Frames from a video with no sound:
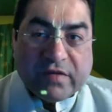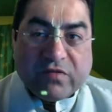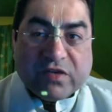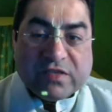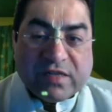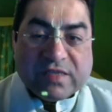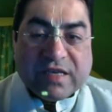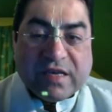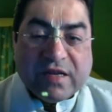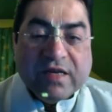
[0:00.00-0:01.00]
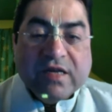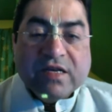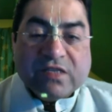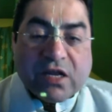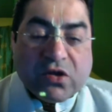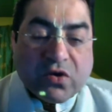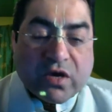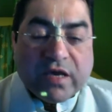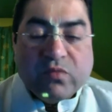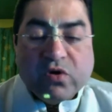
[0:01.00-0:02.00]
results in
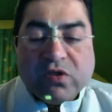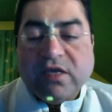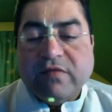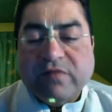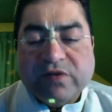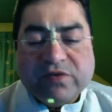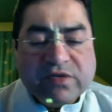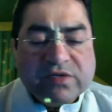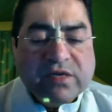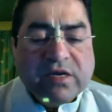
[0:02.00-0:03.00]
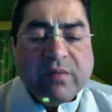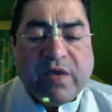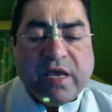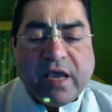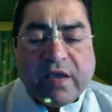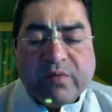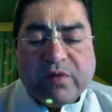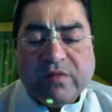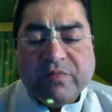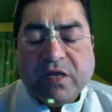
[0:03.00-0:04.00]
Salokya Mukti, which is being
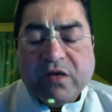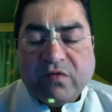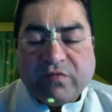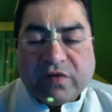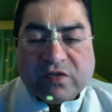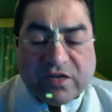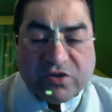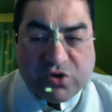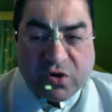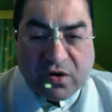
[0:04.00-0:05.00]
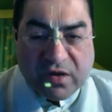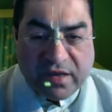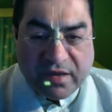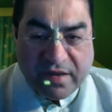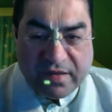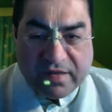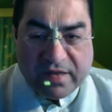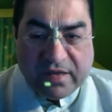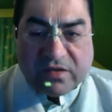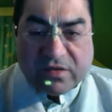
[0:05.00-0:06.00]
able to first enjoy in
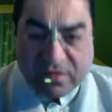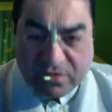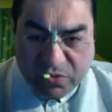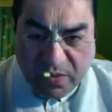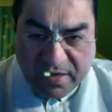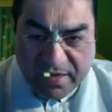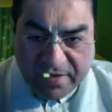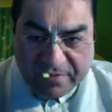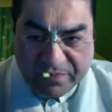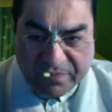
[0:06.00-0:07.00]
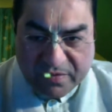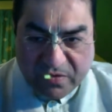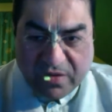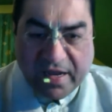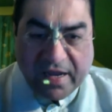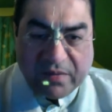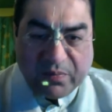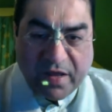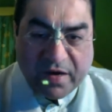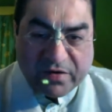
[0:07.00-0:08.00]
the Swarga or the higher
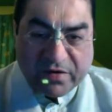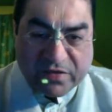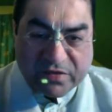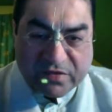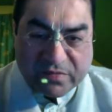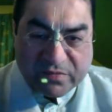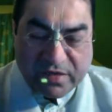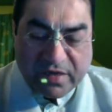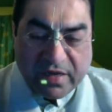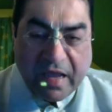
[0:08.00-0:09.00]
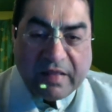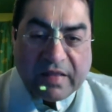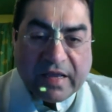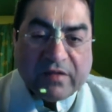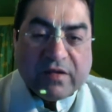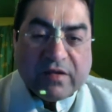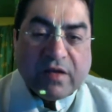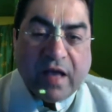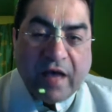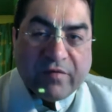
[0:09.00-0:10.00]
planetary systems, and then
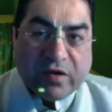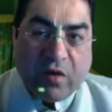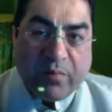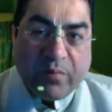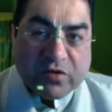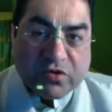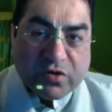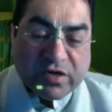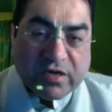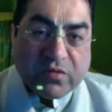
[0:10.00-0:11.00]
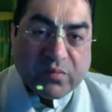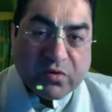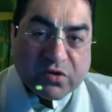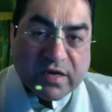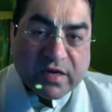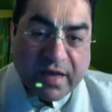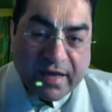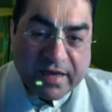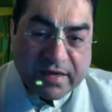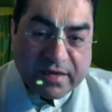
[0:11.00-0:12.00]
having an opportunity to proceed
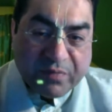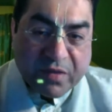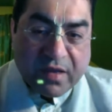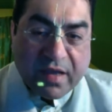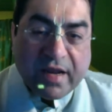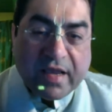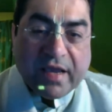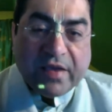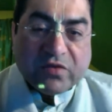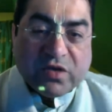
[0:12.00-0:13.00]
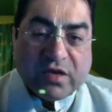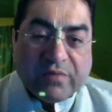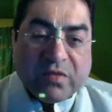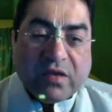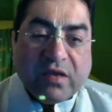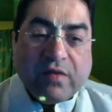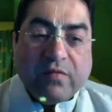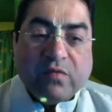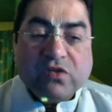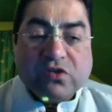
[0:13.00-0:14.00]
higher and engaging in
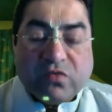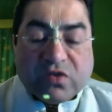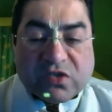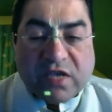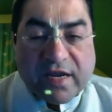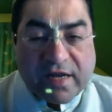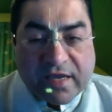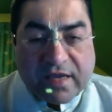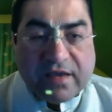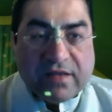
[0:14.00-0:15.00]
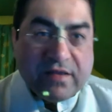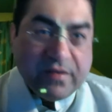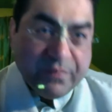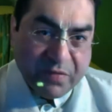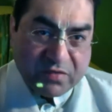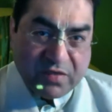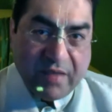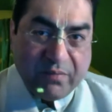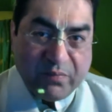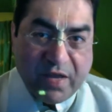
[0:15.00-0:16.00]
residing in the
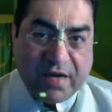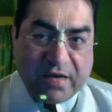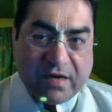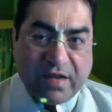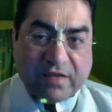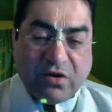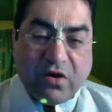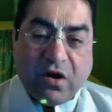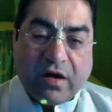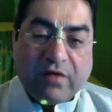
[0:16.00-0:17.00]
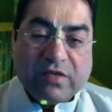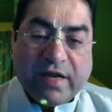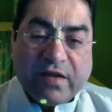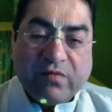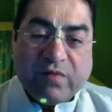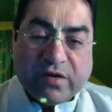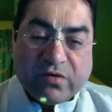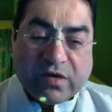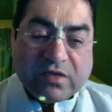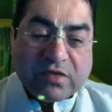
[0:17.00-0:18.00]
same planet as the Lord, residing in
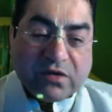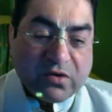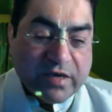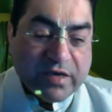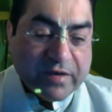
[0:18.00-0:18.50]
Vaikuntha, Salokya.